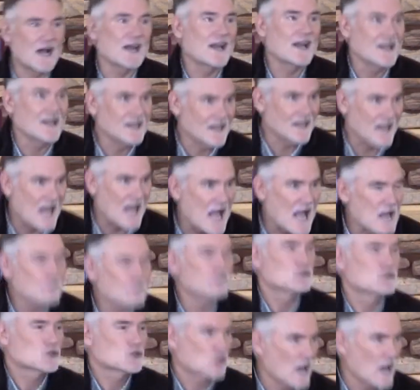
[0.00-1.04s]
a
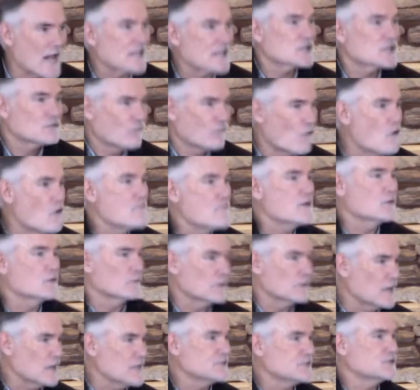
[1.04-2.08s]
life-transforming
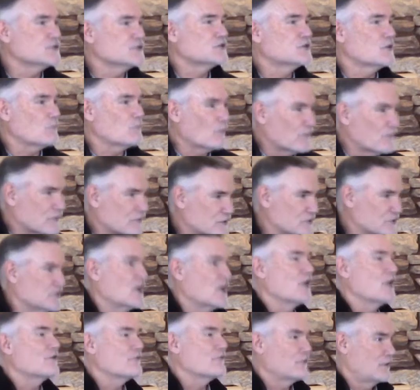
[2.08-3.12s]
relationship with the
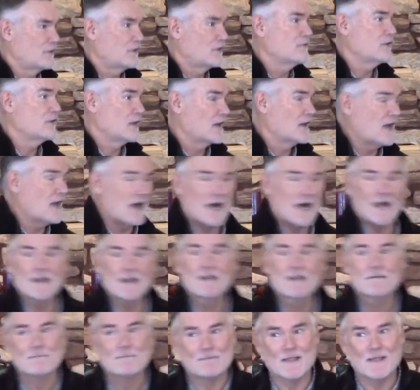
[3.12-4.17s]
Son of the living God.
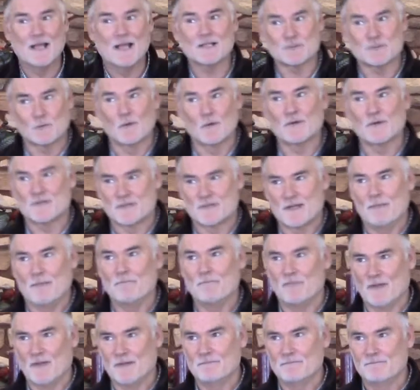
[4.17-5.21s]
That's worth
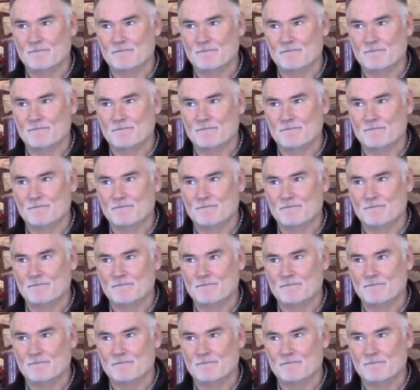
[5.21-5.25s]
something.